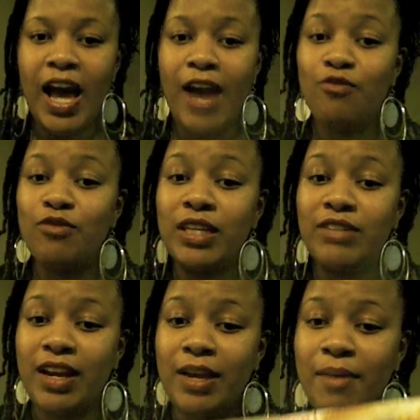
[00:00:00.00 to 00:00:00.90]
I really
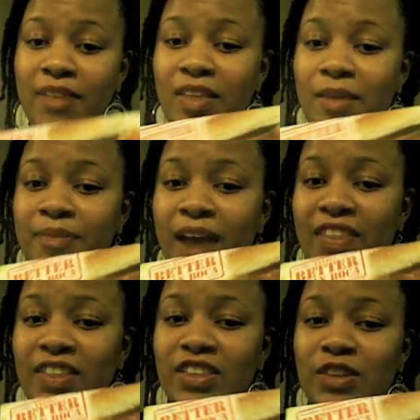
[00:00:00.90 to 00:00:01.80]
recommend them. I
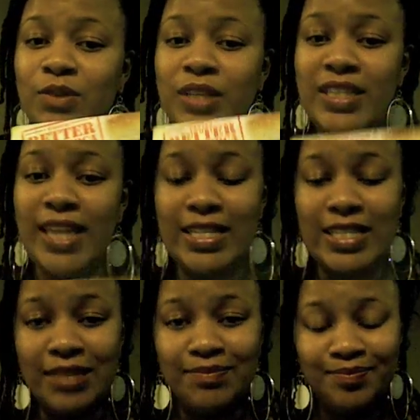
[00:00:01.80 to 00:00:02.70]
think they're really tasty,